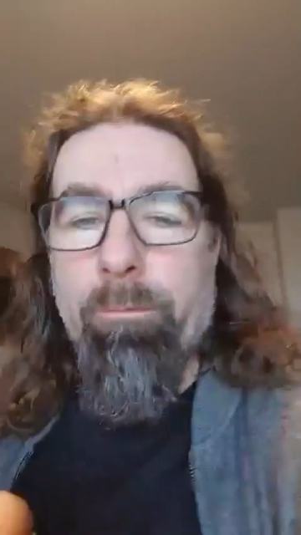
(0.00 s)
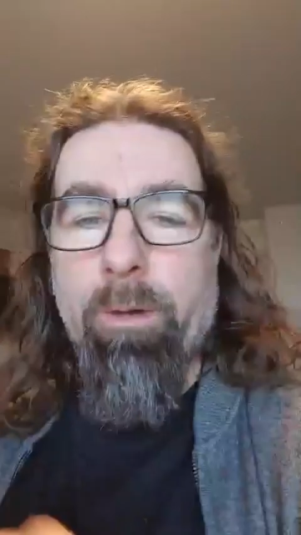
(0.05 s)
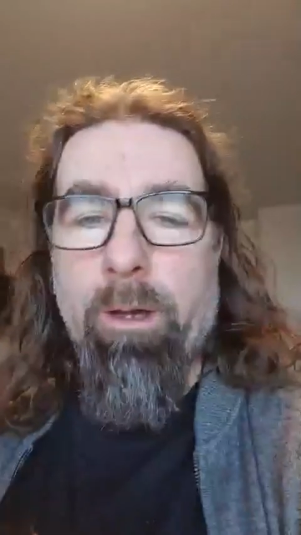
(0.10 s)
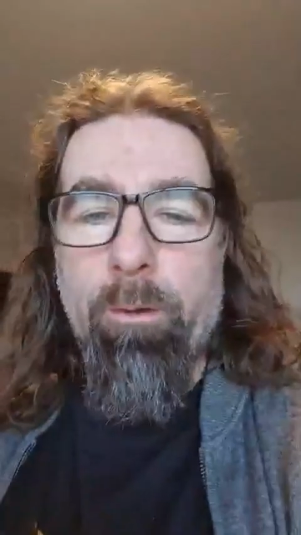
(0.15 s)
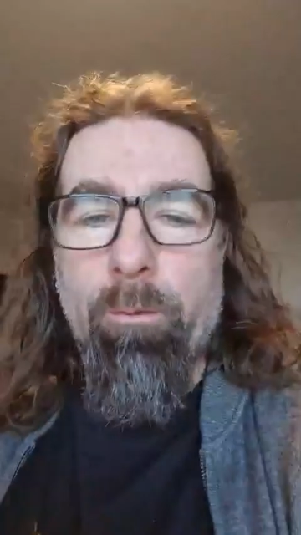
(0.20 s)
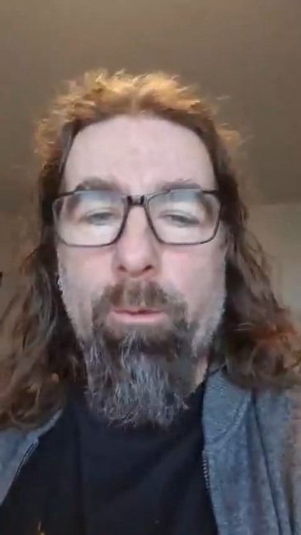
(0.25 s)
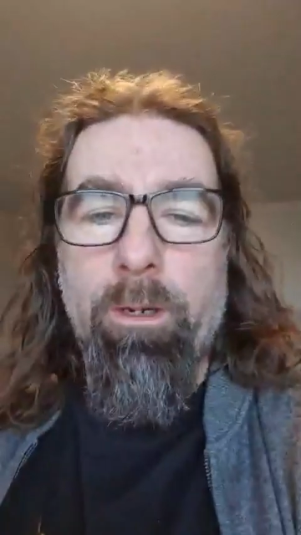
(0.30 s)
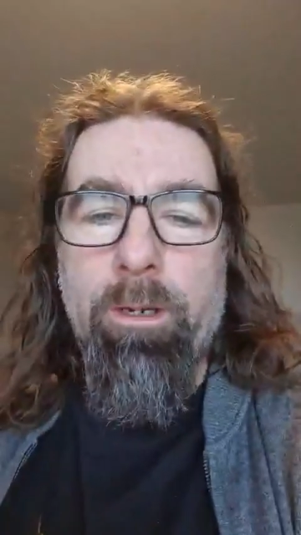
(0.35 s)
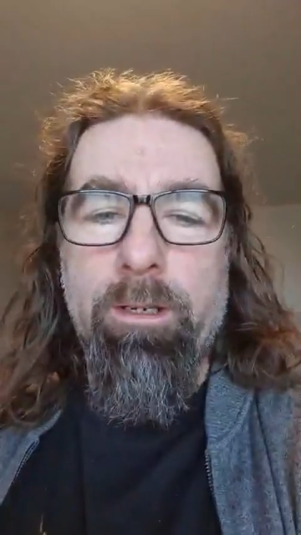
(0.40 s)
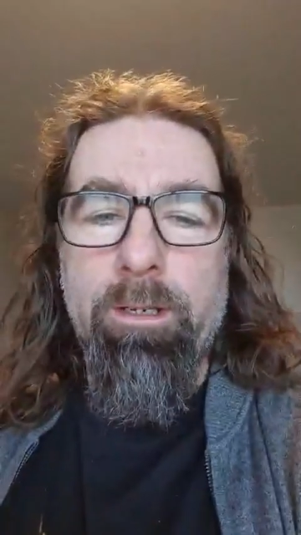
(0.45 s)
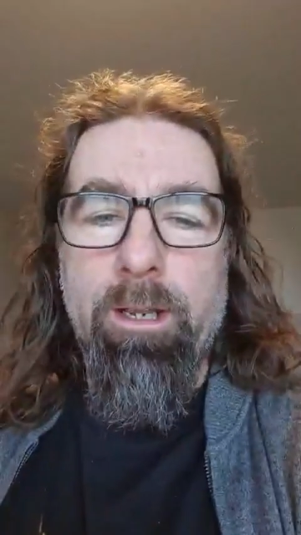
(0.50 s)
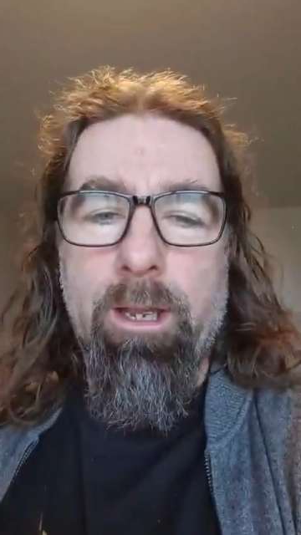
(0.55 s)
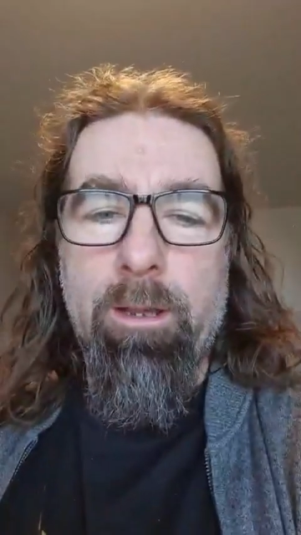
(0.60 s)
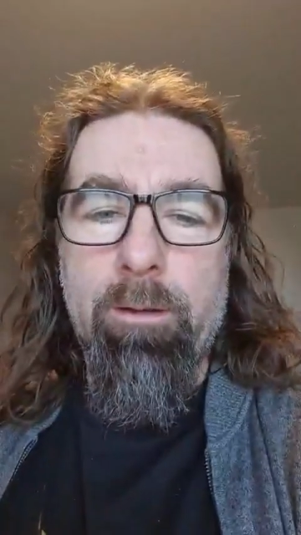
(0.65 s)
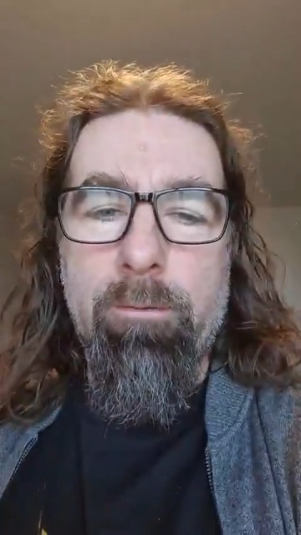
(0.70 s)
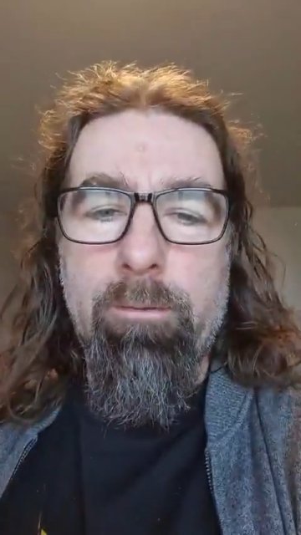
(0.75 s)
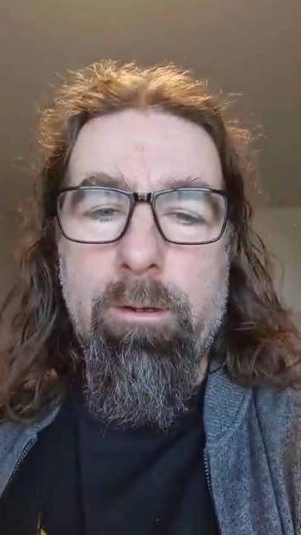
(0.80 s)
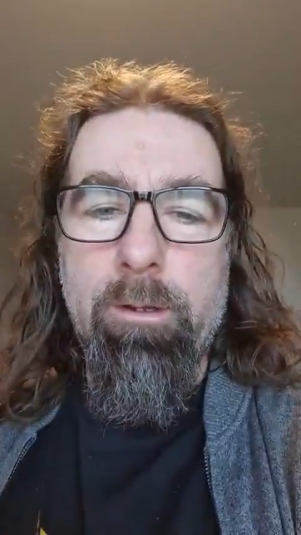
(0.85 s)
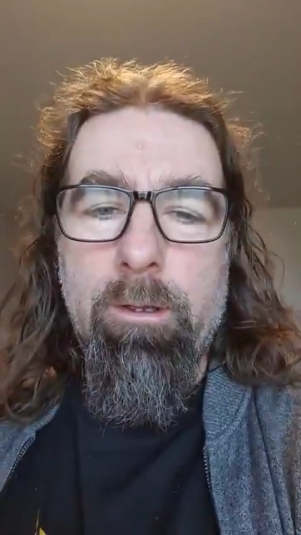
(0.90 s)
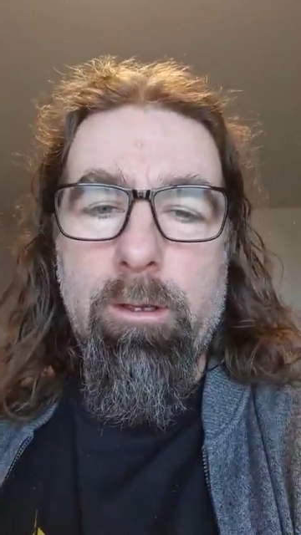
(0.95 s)
my
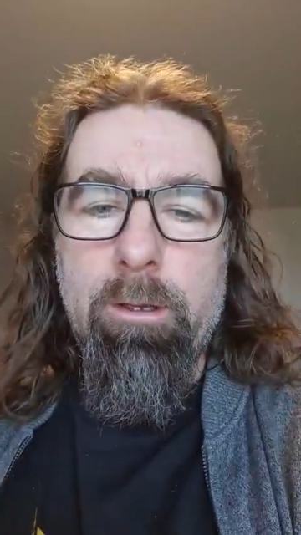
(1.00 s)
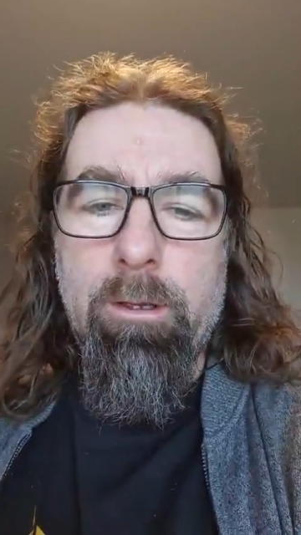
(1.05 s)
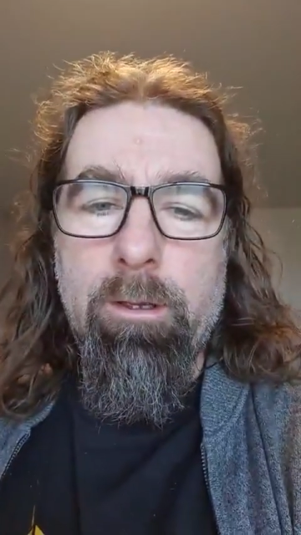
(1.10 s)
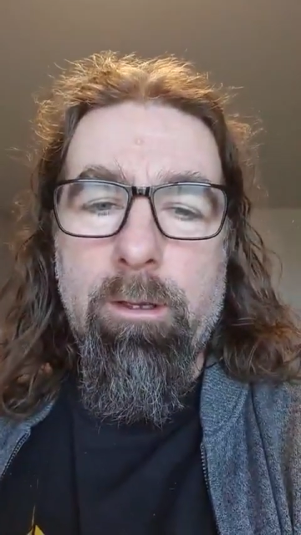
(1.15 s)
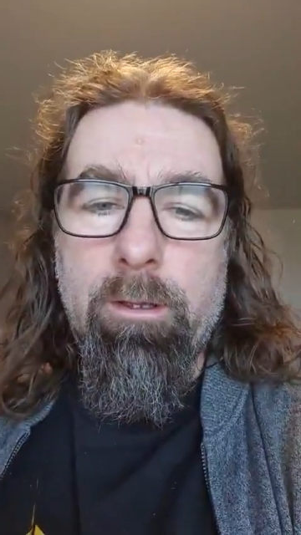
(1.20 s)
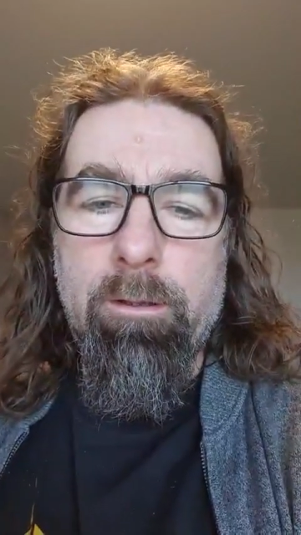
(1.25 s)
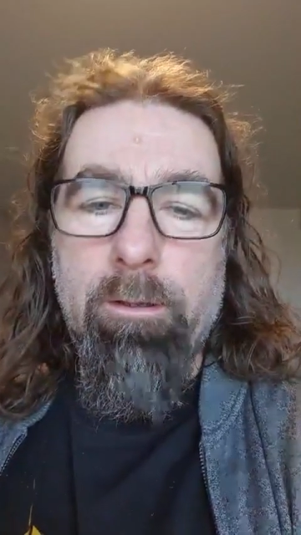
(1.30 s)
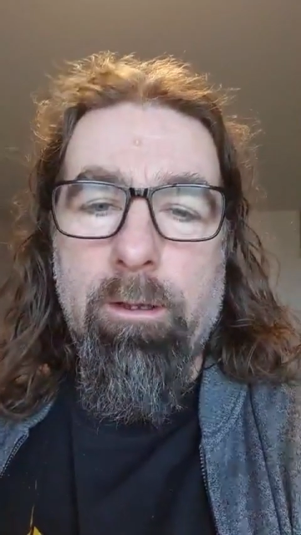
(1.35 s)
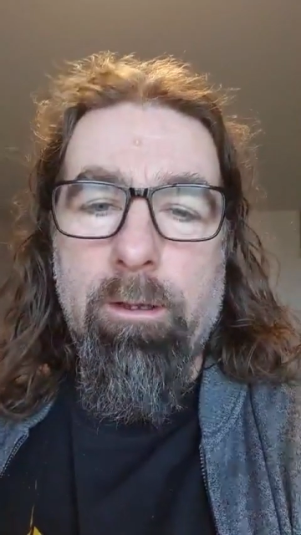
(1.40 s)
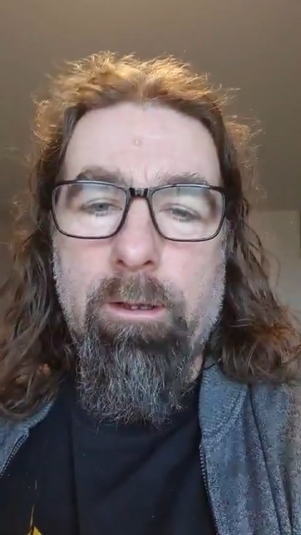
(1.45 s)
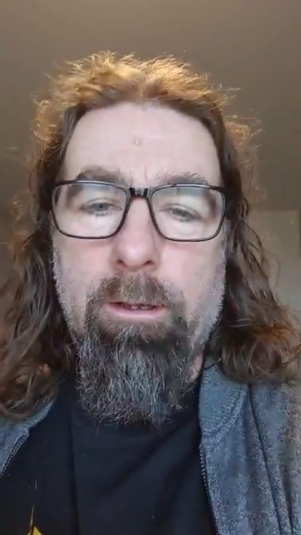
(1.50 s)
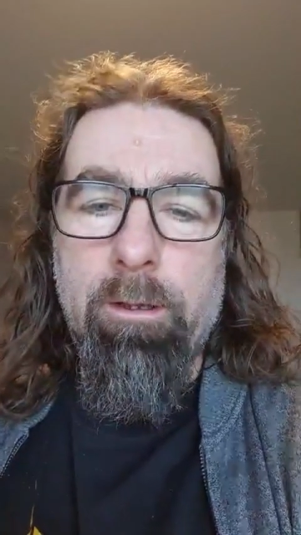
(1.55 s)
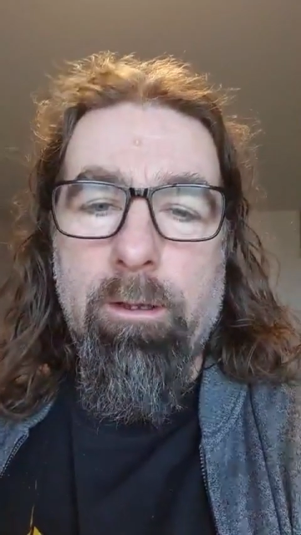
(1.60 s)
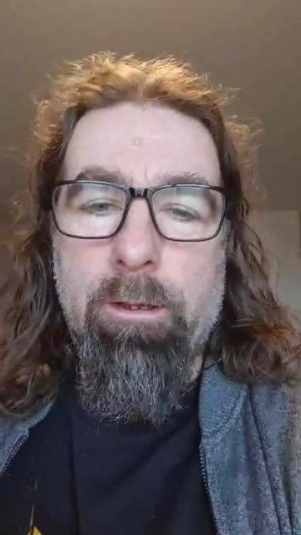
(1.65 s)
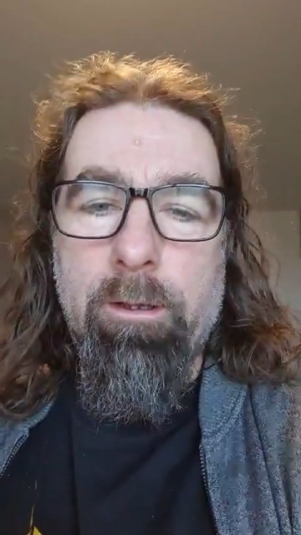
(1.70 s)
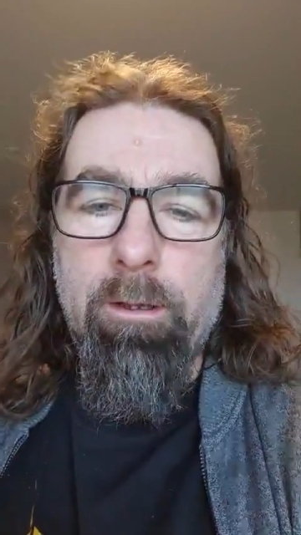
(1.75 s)
window. I have a